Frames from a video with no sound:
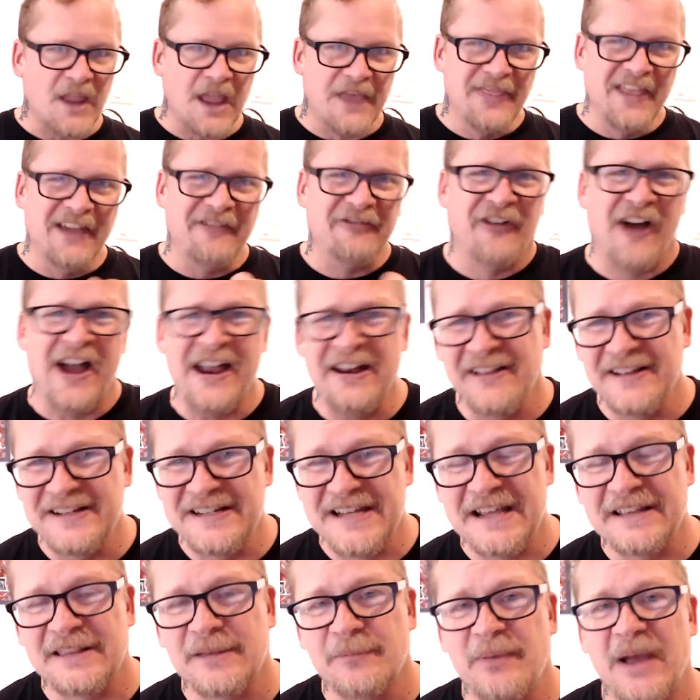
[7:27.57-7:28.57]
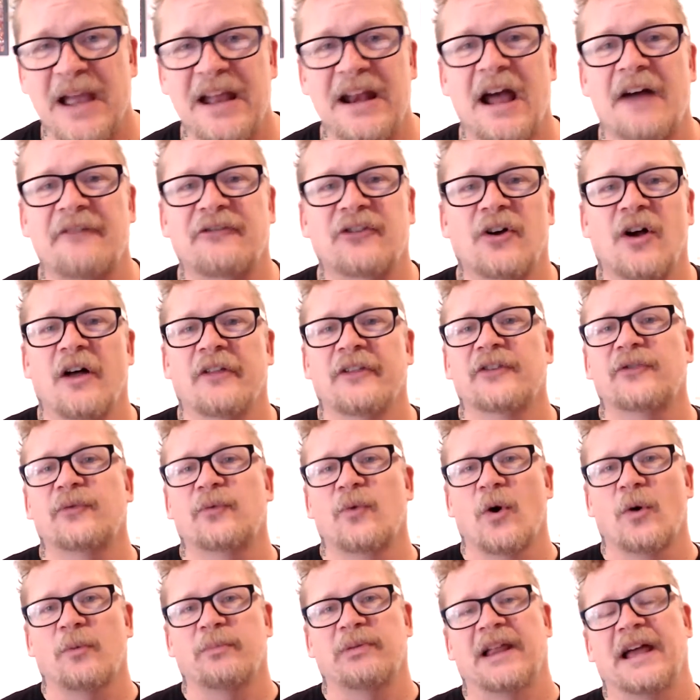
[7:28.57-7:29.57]
They finally take the bait after all this
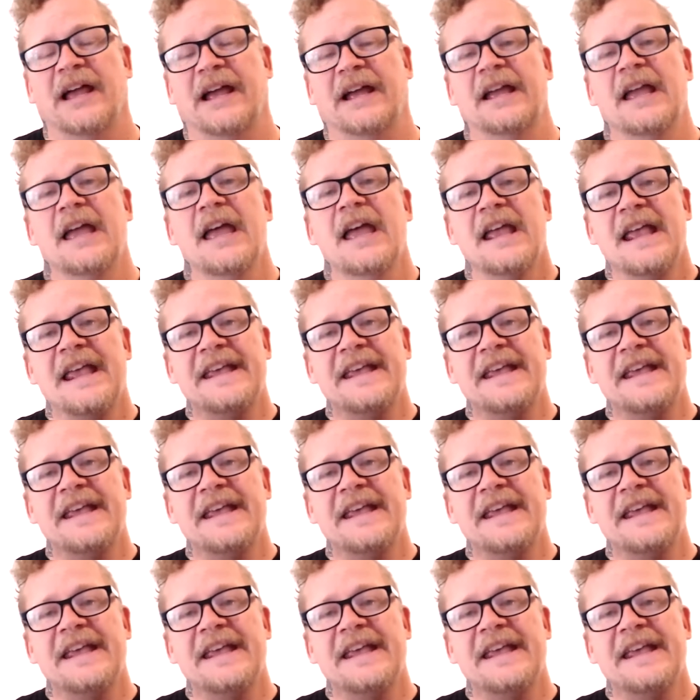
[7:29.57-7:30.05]
role playing.